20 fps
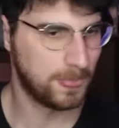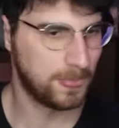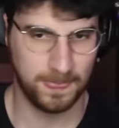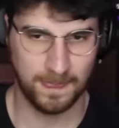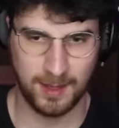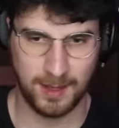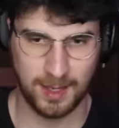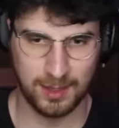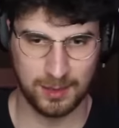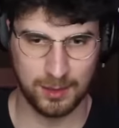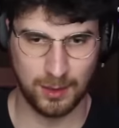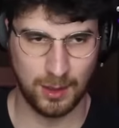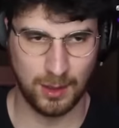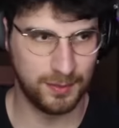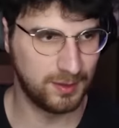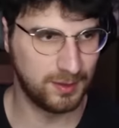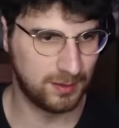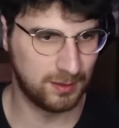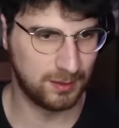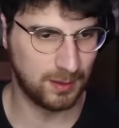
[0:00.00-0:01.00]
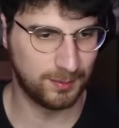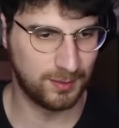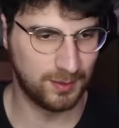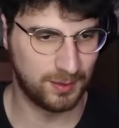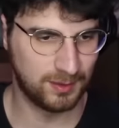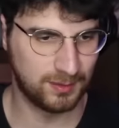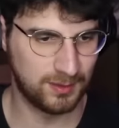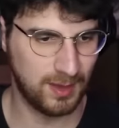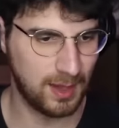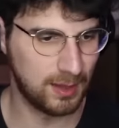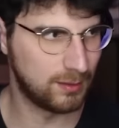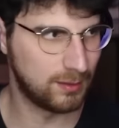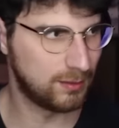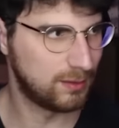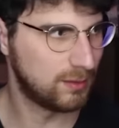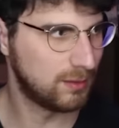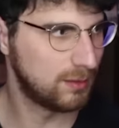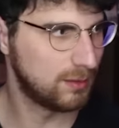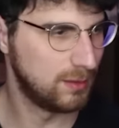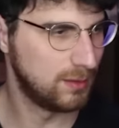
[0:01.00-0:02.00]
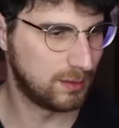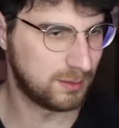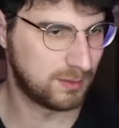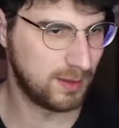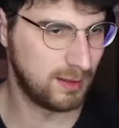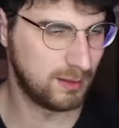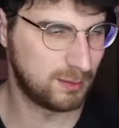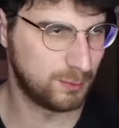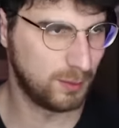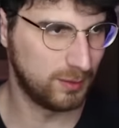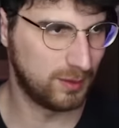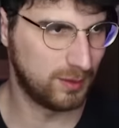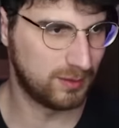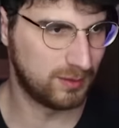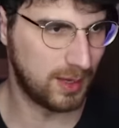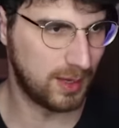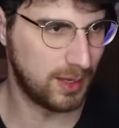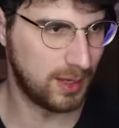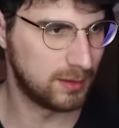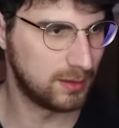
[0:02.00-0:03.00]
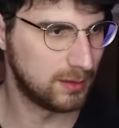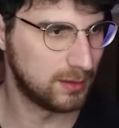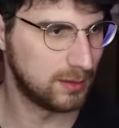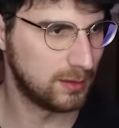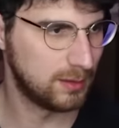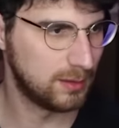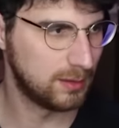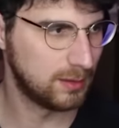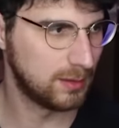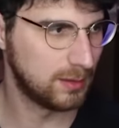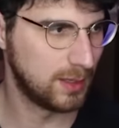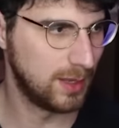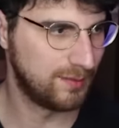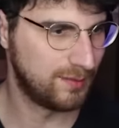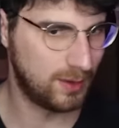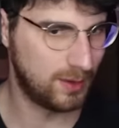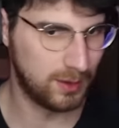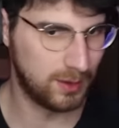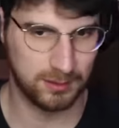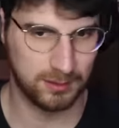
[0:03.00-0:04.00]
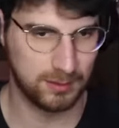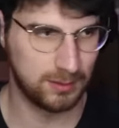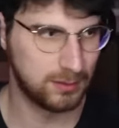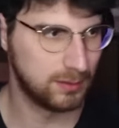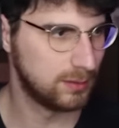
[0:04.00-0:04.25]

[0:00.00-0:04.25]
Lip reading: I thought this is up to the states. The states will decide. Get f***ed.